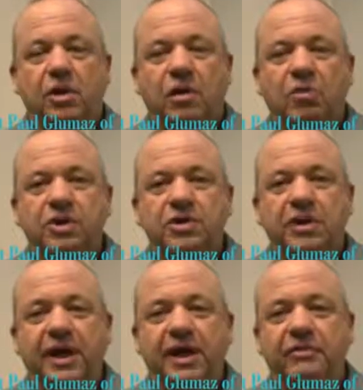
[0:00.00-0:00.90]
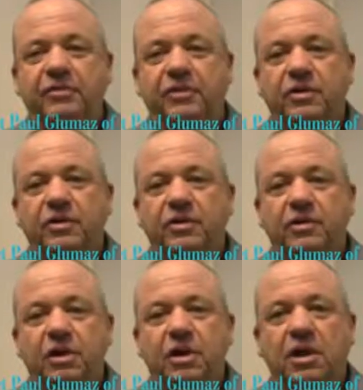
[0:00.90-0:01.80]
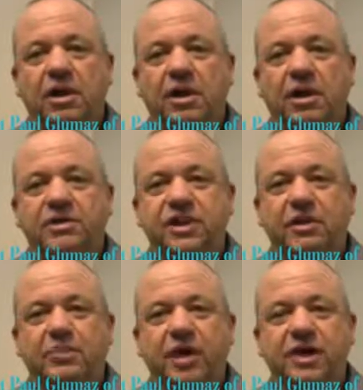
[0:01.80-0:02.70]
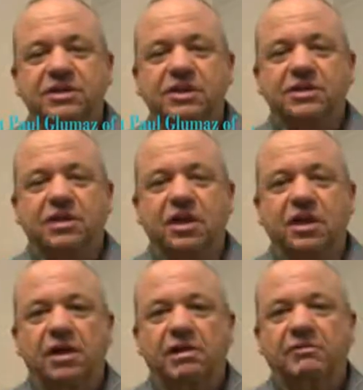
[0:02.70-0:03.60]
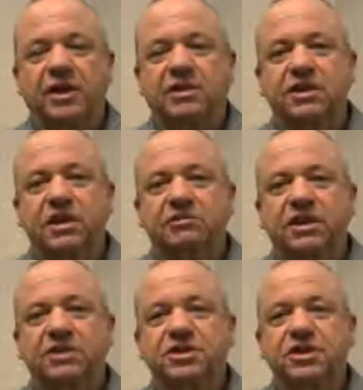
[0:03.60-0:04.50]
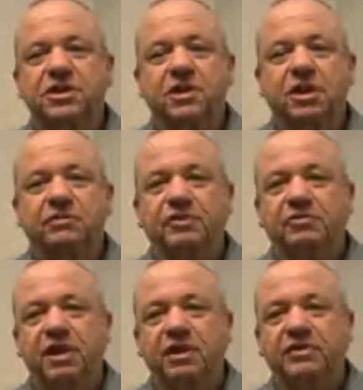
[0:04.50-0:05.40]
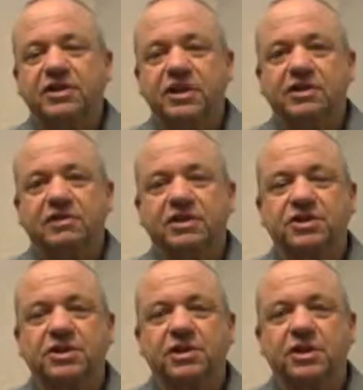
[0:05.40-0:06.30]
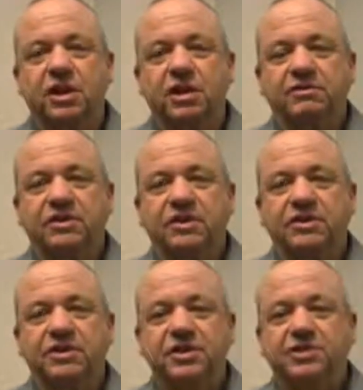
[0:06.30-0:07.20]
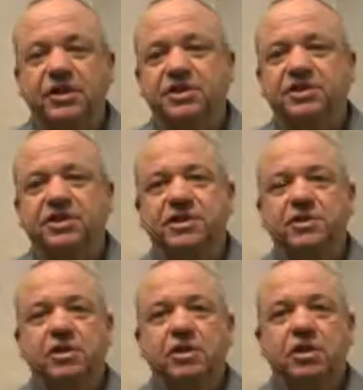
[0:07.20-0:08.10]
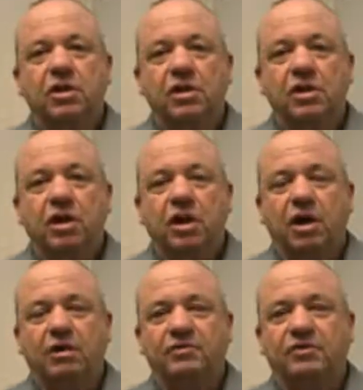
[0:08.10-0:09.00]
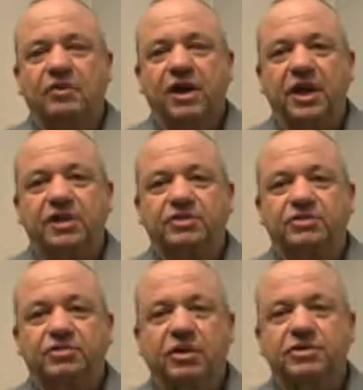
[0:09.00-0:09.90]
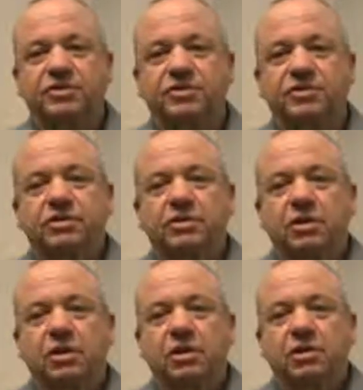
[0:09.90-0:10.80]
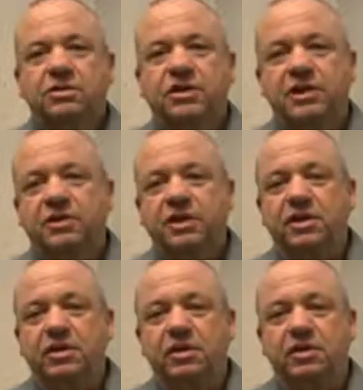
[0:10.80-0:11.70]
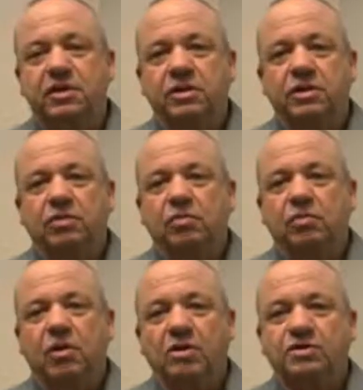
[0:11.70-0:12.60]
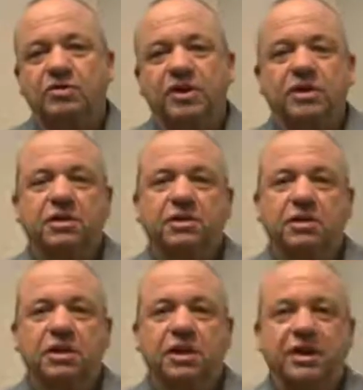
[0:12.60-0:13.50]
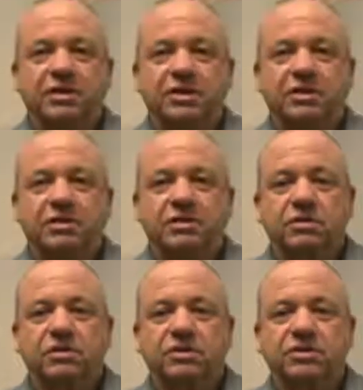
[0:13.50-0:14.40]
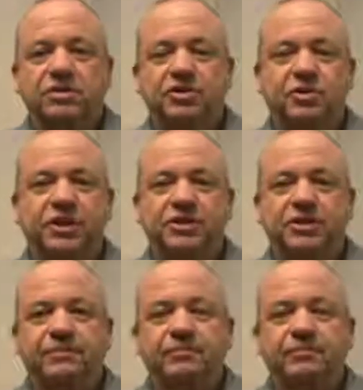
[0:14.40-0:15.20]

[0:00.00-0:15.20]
And what you have is a process of acceleration, of the rate of acceleration of the disintegration of the financial structures centered in the Wall Street, London situation.